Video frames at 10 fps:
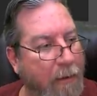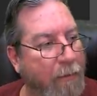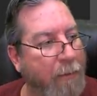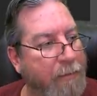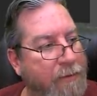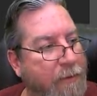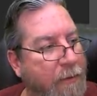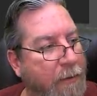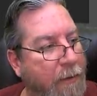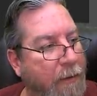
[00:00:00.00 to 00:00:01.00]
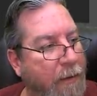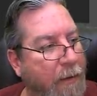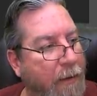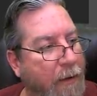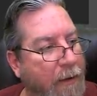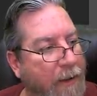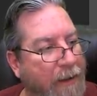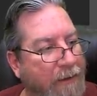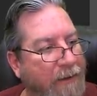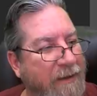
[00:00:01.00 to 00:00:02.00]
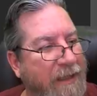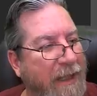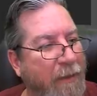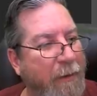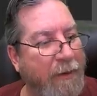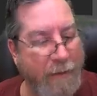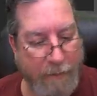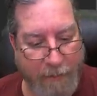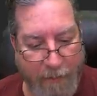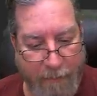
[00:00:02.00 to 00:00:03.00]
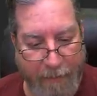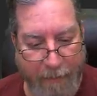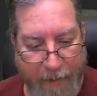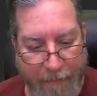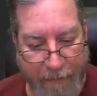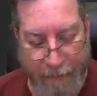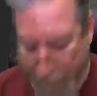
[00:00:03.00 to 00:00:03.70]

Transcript: whoops, like a little yellowing, you know, they might have a little